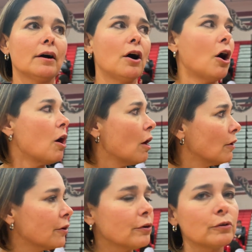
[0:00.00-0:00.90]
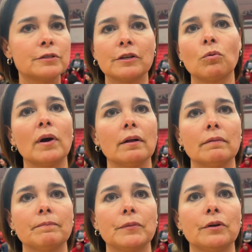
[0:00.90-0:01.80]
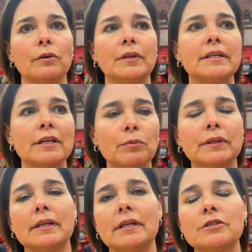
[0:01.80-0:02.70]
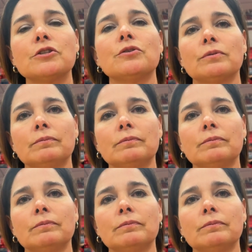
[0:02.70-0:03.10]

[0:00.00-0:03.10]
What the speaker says: All our girls did well. They did what they needed to do.